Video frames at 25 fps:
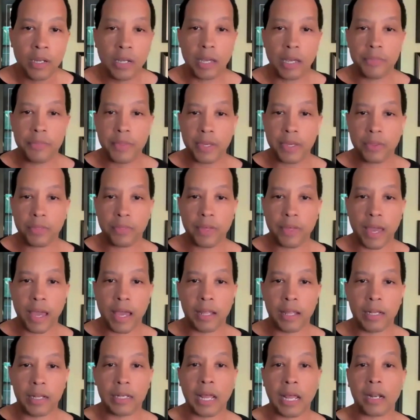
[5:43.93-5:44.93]
I think
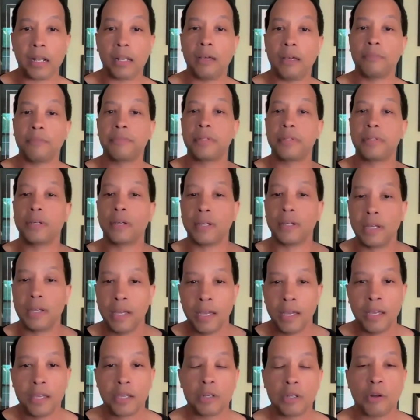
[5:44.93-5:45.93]
that, and I'd love to,
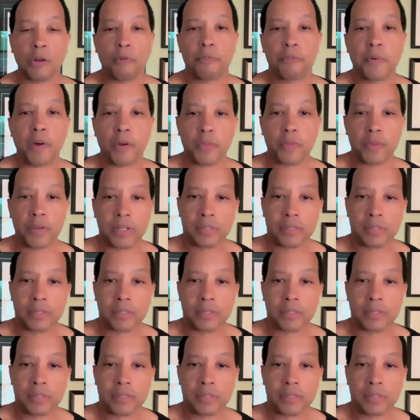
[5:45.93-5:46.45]
further